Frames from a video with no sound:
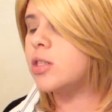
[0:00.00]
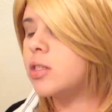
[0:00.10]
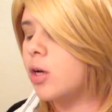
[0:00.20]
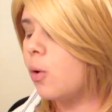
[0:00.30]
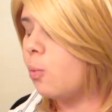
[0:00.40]

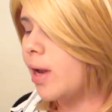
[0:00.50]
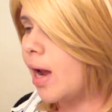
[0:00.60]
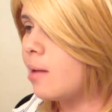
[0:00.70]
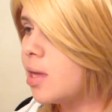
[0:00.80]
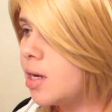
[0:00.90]
So when
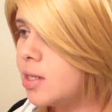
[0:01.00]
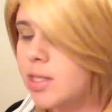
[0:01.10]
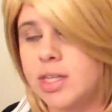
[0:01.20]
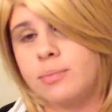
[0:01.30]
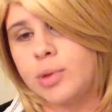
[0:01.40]
I'm in a
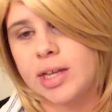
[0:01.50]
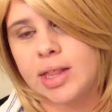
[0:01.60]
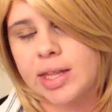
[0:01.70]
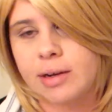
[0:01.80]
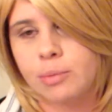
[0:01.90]
dimly
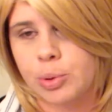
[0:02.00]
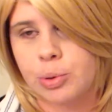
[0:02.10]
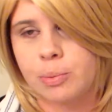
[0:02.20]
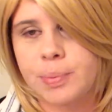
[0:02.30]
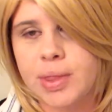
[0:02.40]
lit
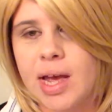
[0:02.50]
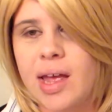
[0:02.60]
room,